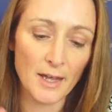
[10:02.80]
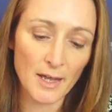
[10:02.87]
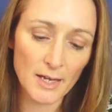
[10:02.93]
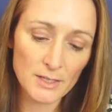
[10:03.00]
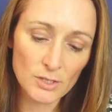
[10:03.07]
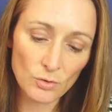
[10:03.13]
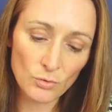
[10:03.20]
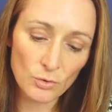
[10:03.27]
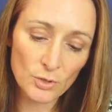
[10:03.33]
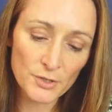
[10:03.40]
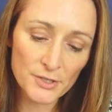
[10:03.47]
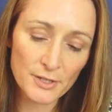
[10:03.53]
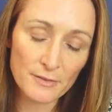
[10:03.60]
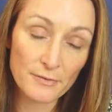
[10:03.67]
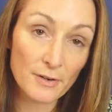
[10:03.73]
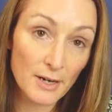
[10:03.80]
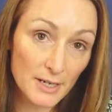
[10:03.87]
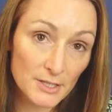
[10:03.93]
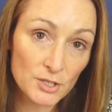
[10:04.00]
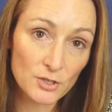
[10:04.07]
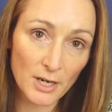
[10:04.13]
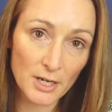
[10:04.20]
It's also, for
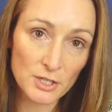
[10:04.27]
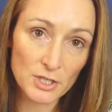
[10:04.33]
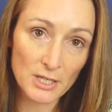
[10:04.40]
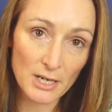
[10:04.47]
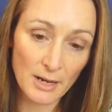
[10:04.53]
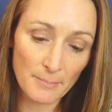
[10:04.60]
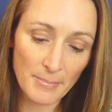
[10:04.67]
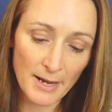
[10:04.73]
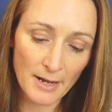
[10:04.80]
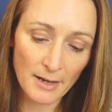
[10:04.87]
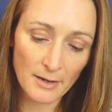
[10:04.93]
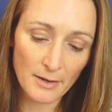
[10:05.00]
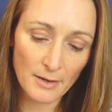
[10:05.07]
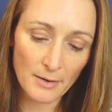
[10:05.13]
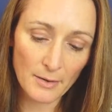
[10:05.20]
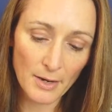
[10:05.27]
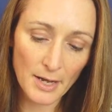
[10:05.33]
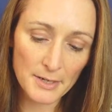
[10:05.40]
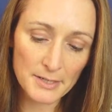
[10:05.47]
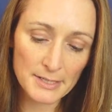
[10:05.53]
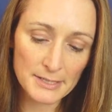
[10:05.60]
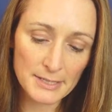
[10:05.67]
our strategy, about
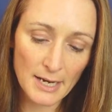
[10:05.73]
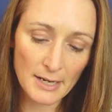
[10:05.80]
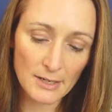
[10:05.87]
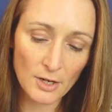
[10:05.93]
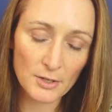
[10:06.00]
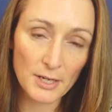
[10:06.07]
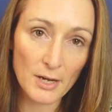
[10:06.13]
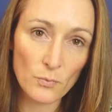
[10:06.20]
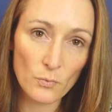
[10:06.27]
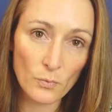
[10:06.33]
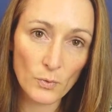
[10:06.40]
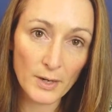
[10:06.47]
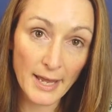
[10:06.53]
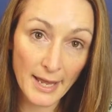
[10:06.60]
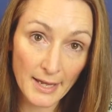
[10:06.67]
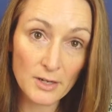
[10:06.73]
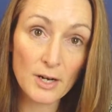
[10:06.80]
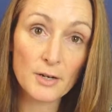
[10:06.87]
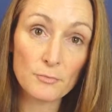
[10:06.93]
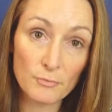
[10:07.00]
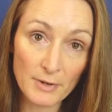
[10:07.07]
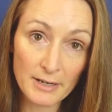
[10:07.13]
understanding, okay, can
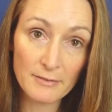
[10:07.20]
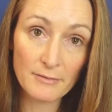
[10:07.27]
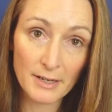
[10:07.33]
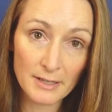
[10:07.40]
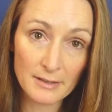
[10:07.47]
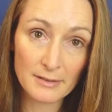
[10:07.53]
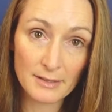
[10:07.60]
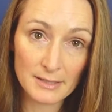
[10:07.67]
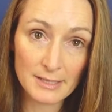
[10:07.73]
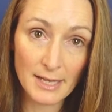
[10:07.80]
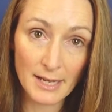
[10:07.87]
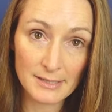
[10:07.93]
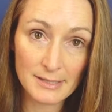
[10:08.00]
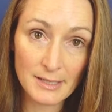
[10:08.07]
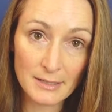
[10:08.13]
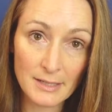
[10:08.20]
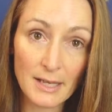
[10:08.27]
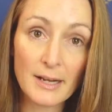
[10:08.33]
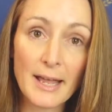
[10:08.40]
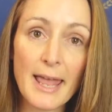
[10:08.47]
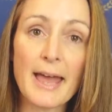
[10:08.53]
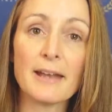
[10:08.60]
I renovate this asset?
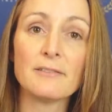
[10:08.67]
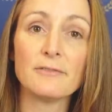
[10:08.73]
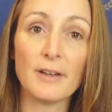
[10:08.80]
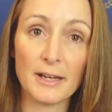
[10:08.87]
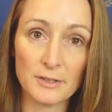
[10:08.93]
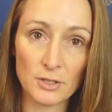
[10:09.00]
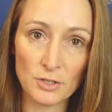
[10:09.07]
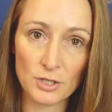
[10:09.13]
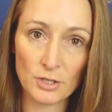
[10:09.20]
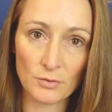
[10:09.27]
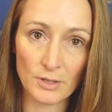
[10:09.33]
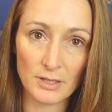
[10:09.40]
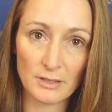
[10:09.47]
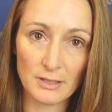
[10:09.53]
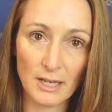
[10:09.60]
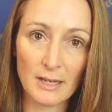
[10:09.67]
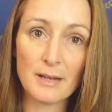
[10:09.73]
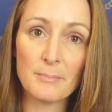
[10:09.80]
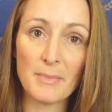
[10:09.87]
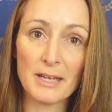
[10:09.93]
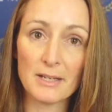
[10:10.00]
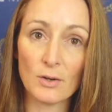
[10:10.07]
Can I add value to it? Can I
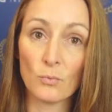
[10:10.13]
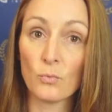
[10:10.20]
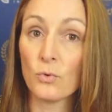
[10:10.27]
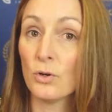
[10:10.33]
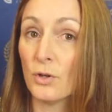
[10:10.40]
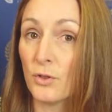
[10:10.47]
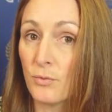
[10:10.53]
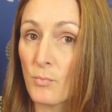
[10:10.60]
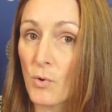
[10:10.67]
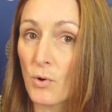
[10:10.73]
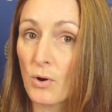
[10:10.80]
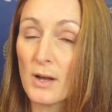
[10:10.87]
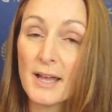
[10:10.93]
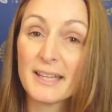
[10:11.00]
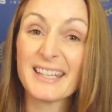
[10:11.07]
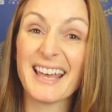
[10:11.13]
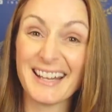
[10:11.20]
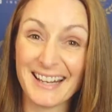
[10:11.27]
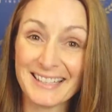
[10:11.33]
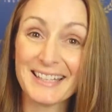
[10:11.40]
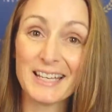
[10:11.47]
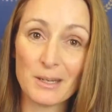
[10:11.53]
make it worth more? Can
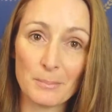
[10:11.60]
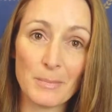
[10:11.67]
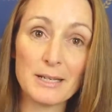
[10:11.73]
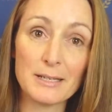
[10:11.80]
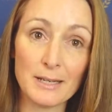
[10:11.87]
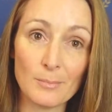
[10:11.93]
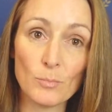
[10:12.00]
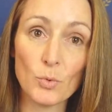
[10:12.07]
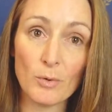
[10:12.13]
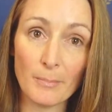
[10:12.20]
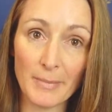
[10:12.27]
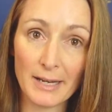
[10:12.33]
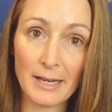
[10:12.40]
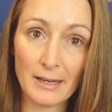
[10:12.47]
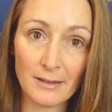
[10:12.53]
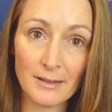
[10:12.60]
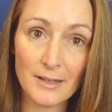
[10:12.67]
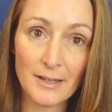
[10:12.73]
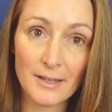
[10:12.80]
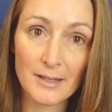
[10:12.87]
I get it making more money?